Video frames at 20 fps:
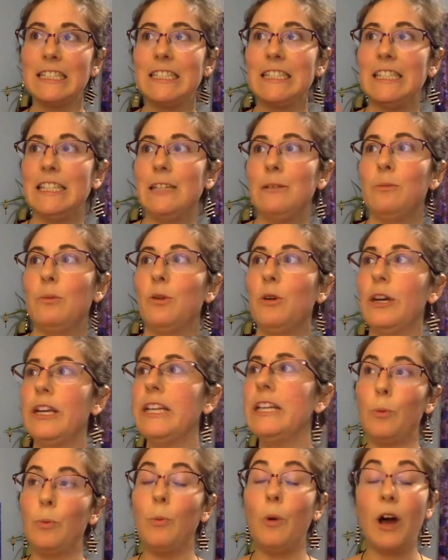Key
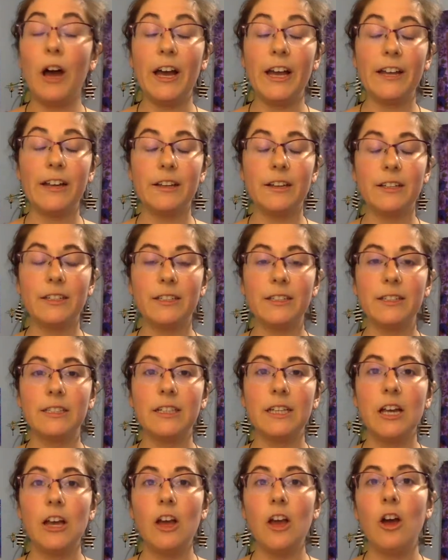point. But
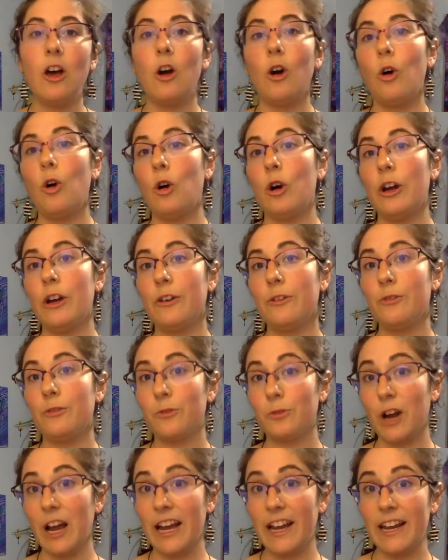on
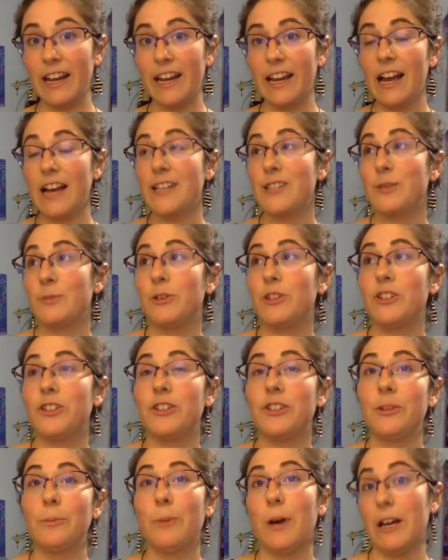Friday I switched
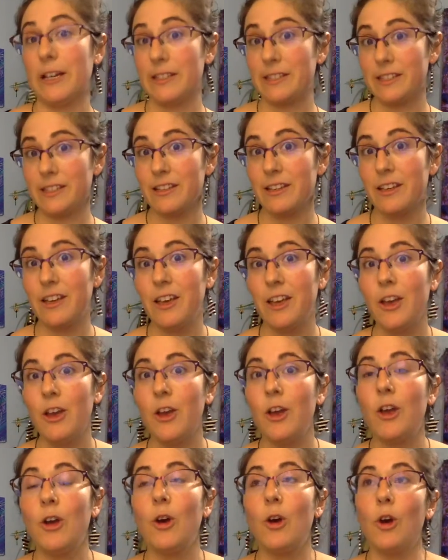to the bus,
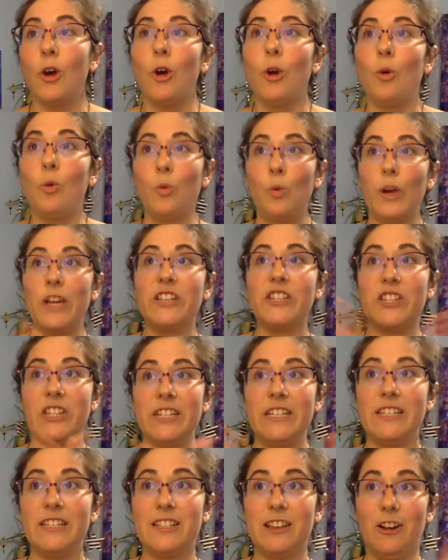which
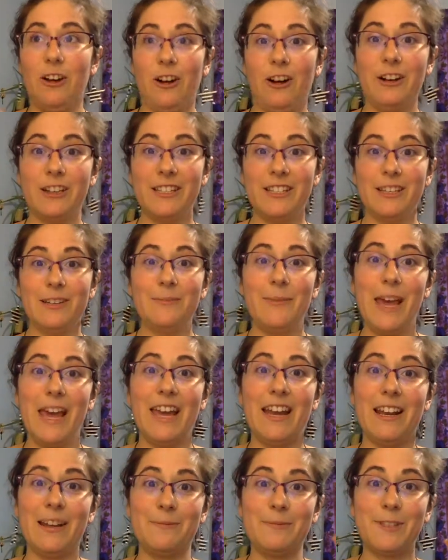is awesome
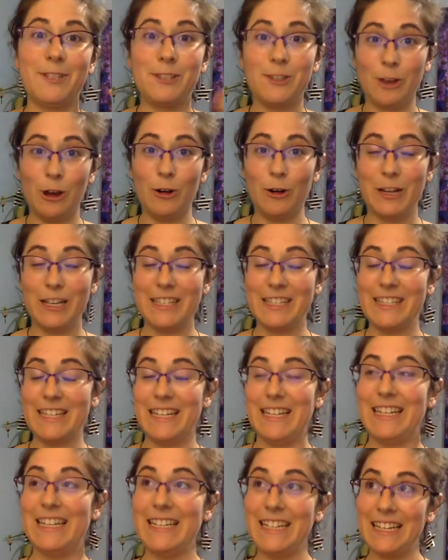and I'm so
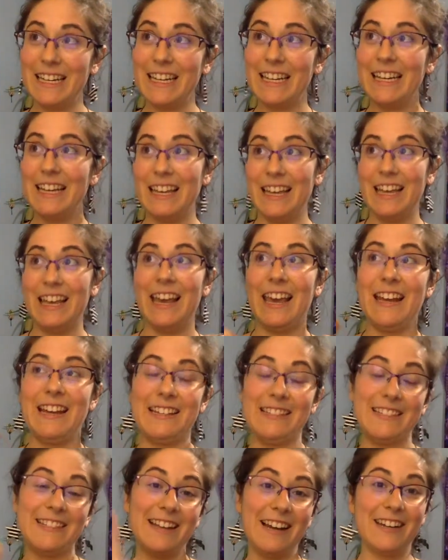excited, and
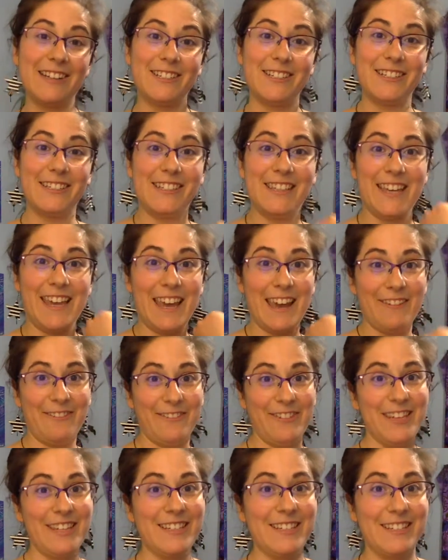it's not just the
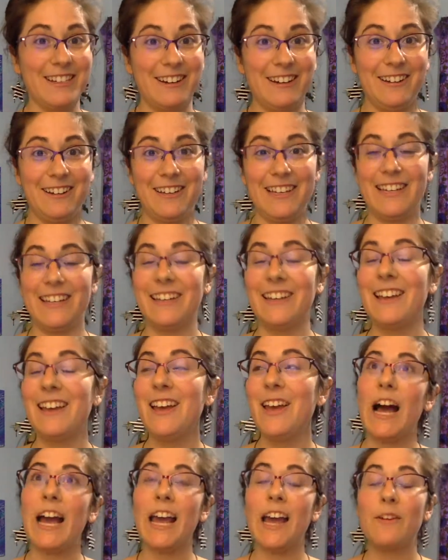caffeine talking.
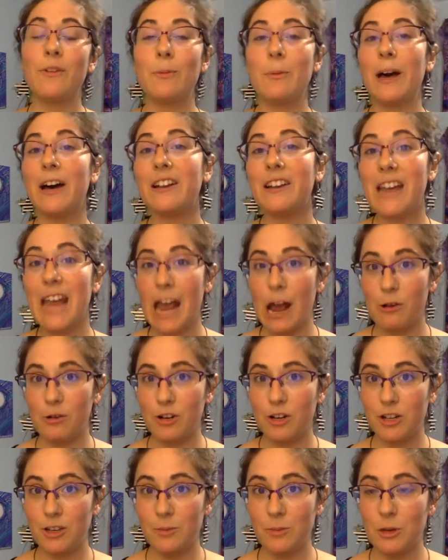I have about an
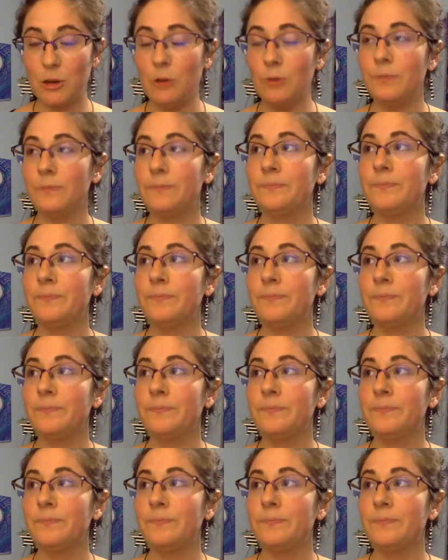hour commute.